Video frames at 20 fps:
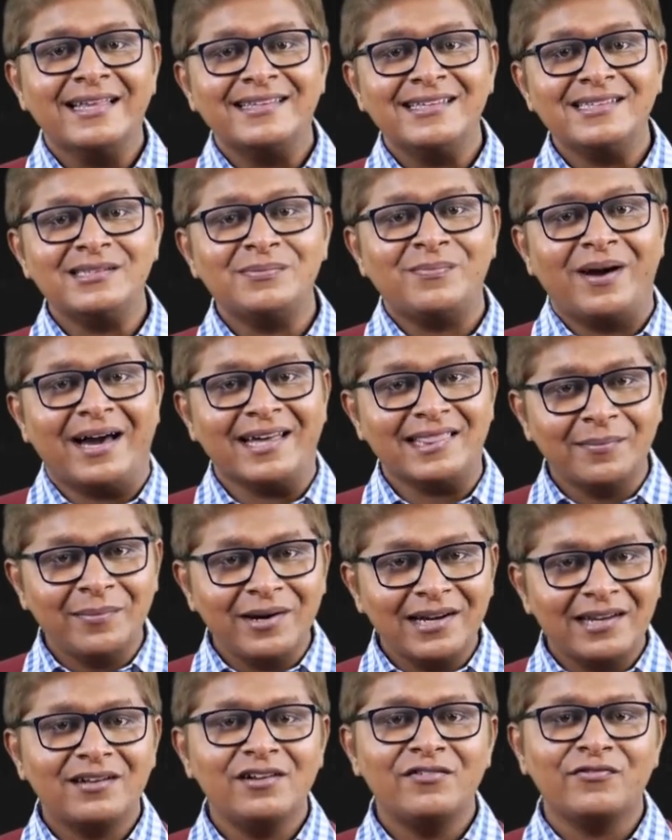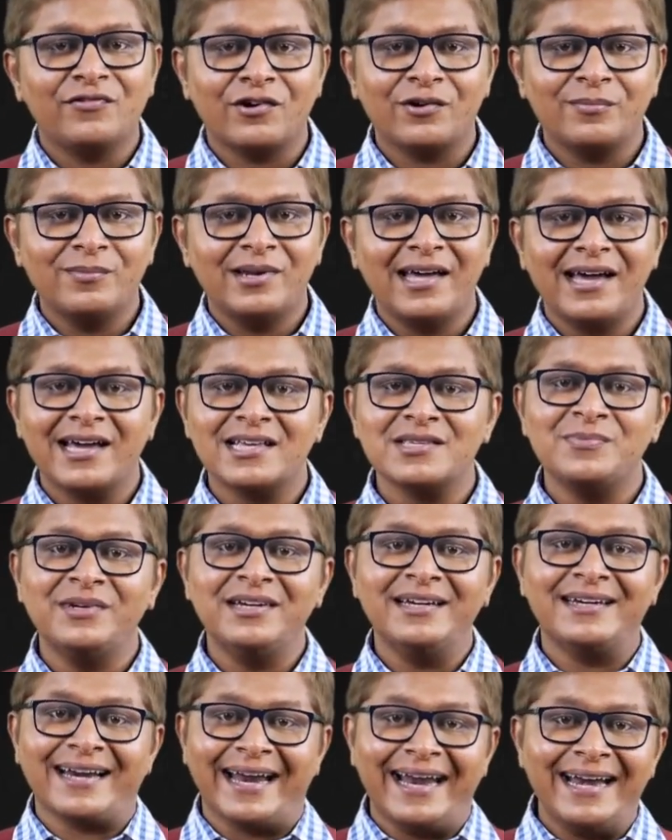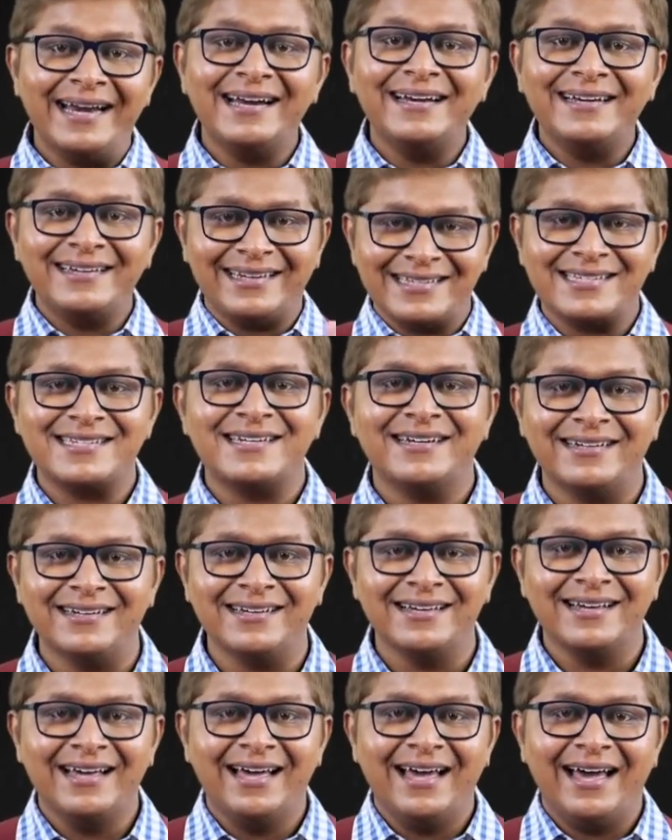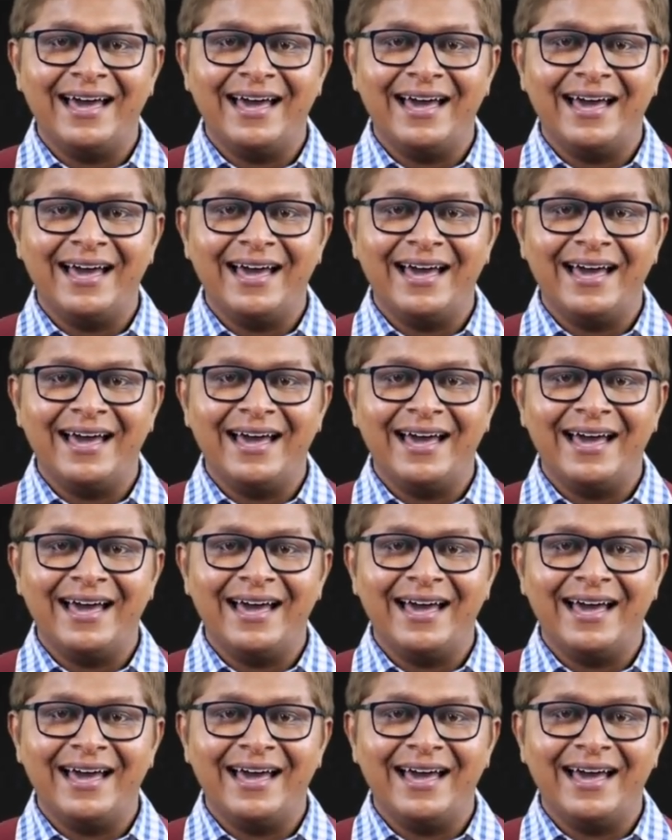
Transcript: This mathematical formula has been tried and tested,